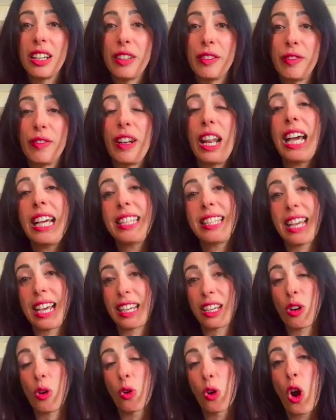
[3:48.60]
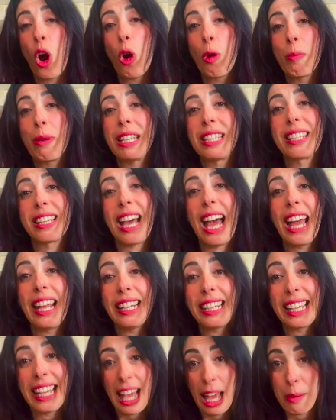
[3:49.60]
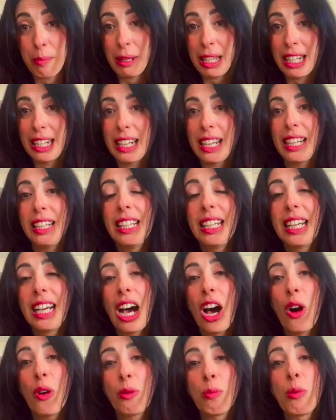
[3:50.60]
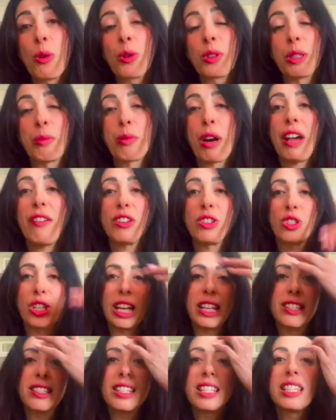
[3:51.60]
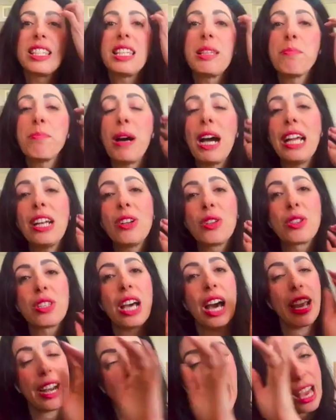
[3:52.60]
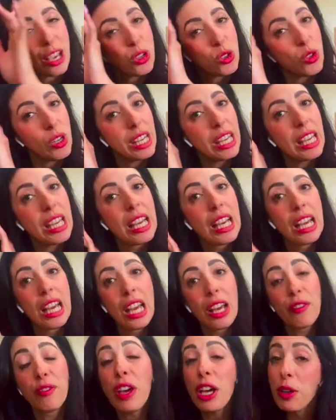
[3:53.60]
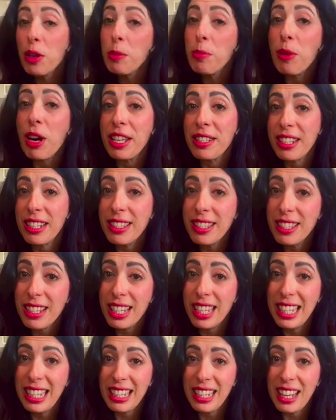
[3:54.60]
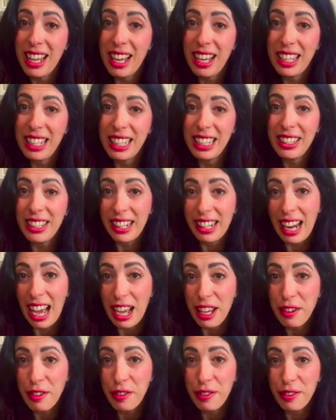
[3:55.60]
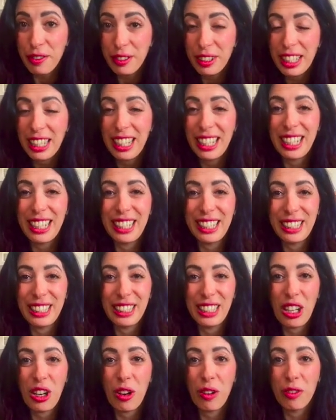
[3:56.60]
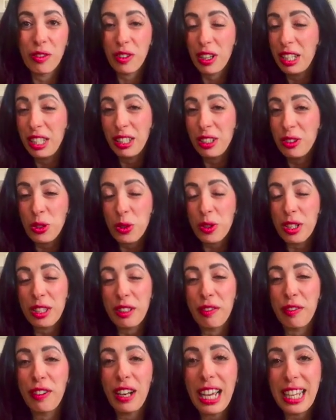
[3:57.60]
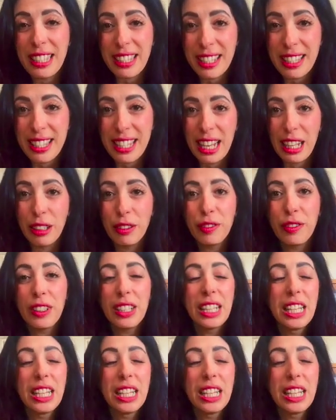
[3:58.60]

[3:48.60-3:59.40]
flight deck or cockpit and cabin on board a private jet, the pilots are actually very present in the life during the flight itself.